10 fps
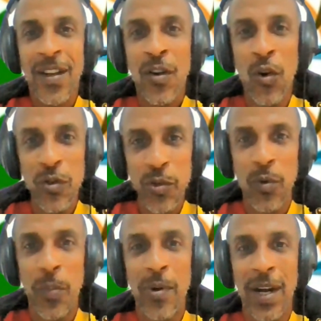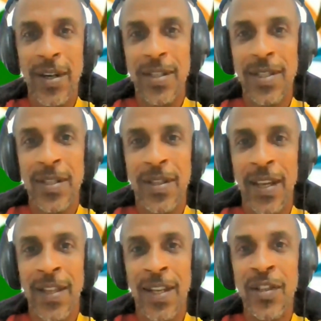cultural products
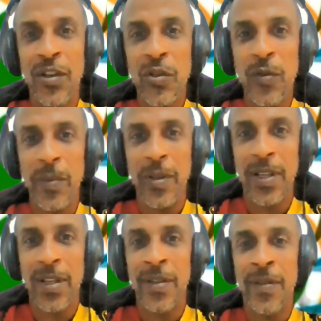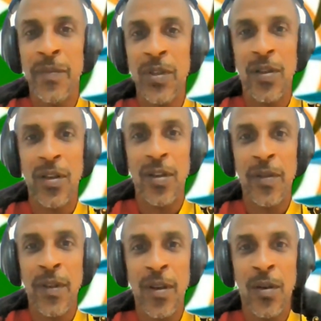and distributed into the,
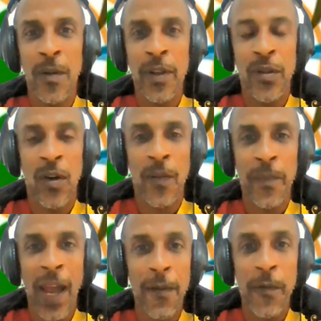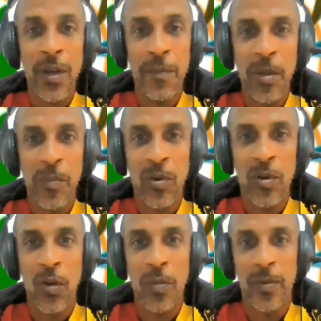you know, African people
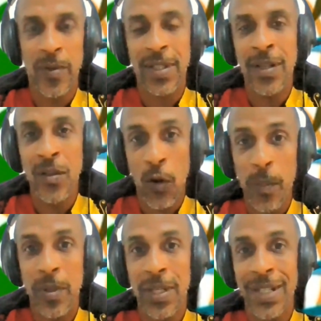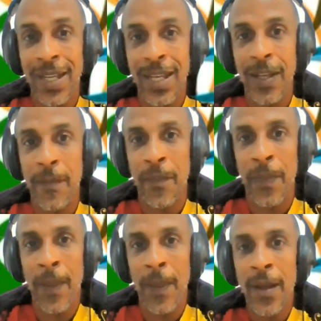globally to keep
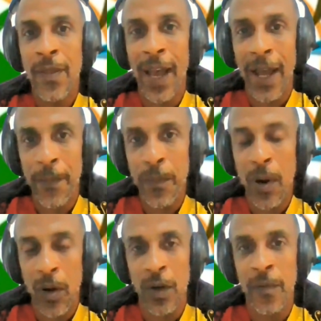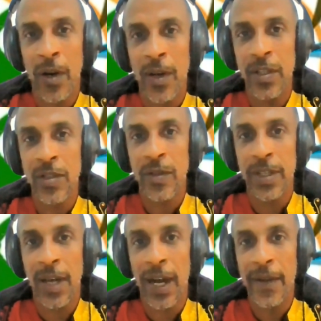that part of our history
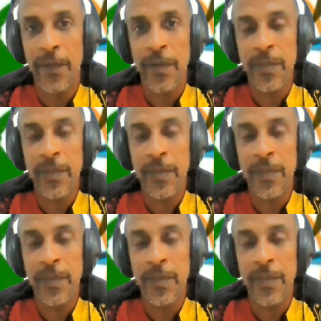alive.